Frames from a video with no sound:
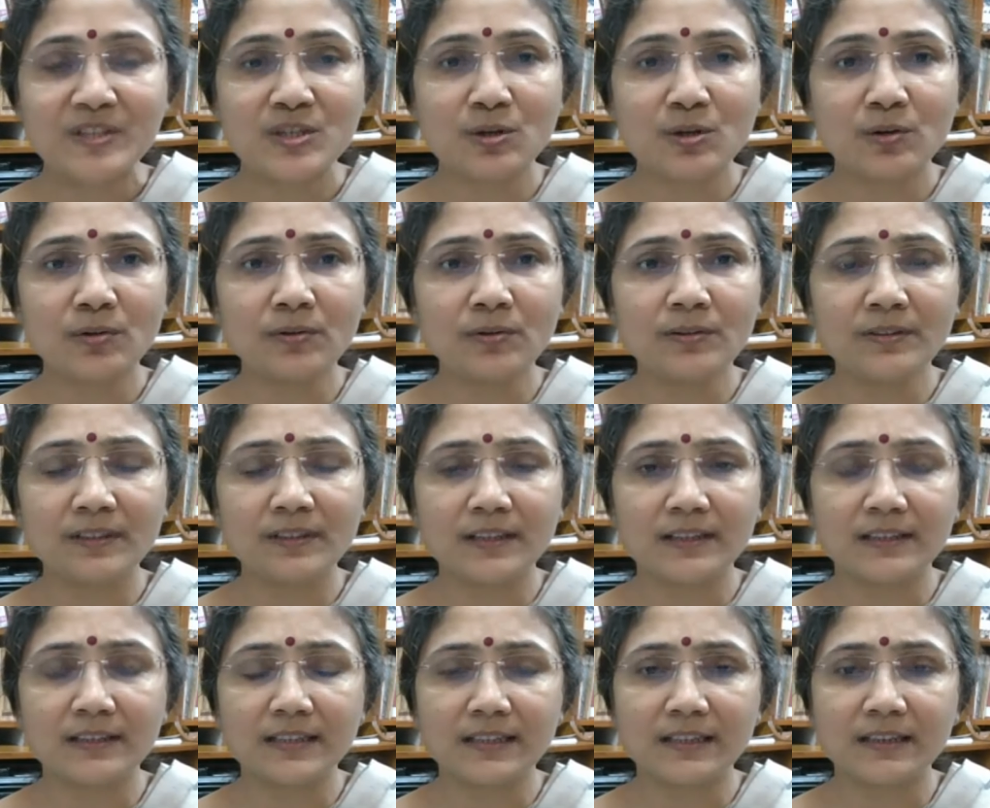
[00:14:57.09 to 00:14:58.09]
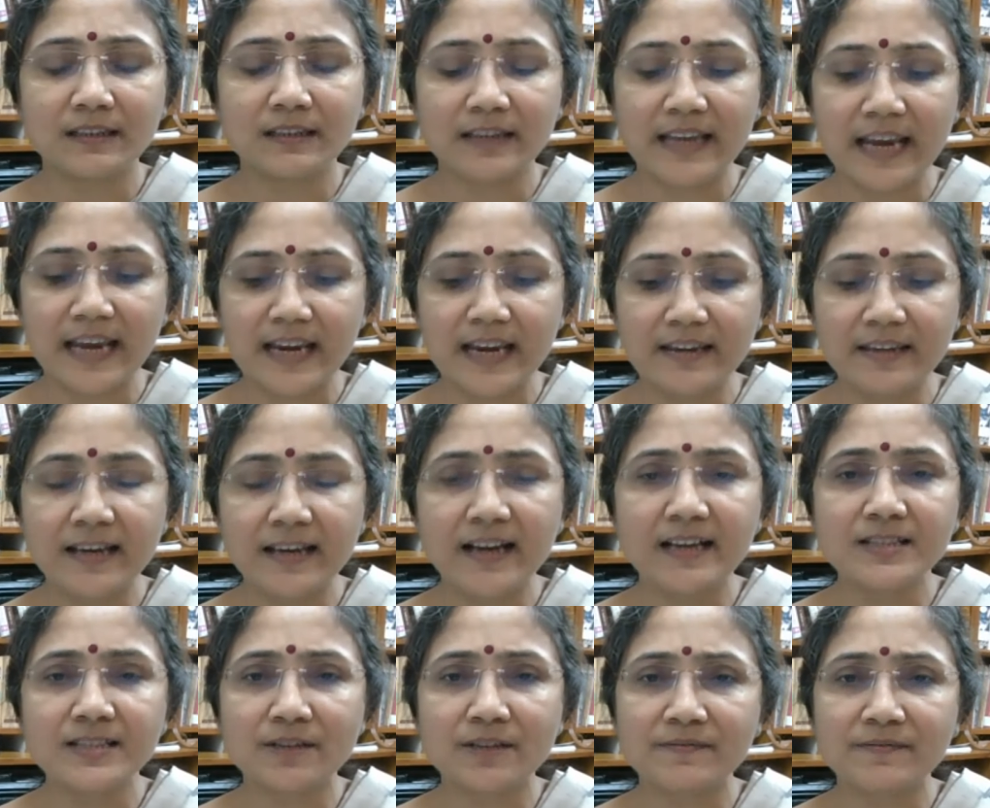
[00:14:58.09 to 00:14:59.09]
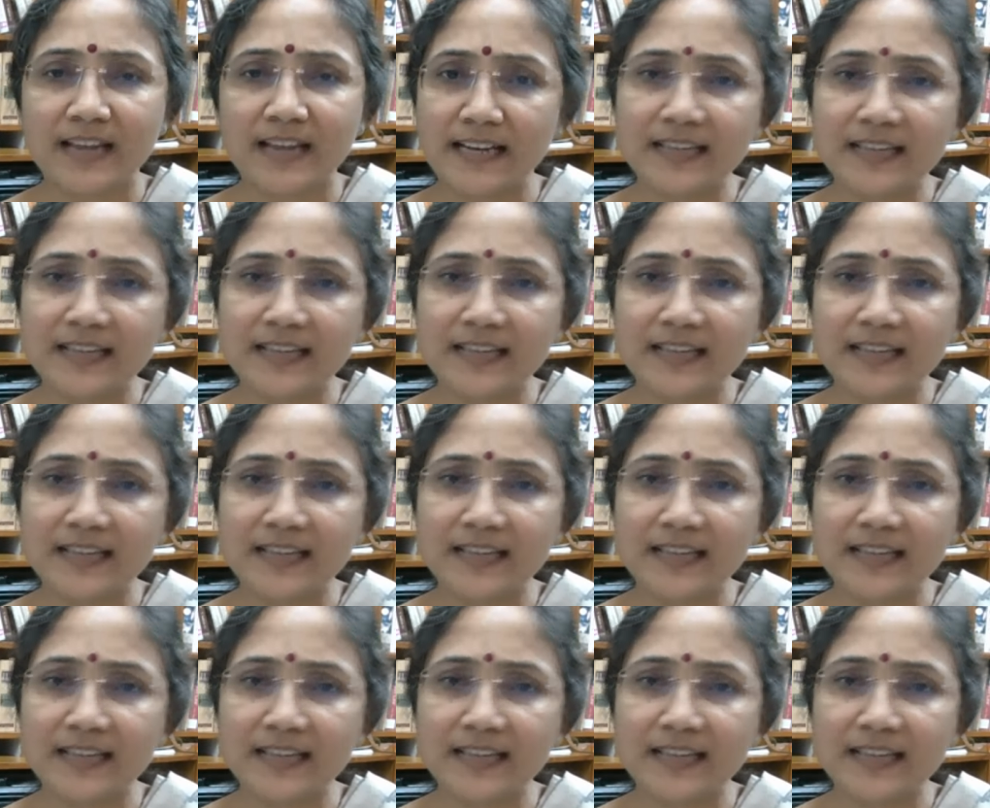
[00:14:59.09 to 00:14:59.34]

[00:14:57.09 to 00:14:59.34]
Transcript: So the areas of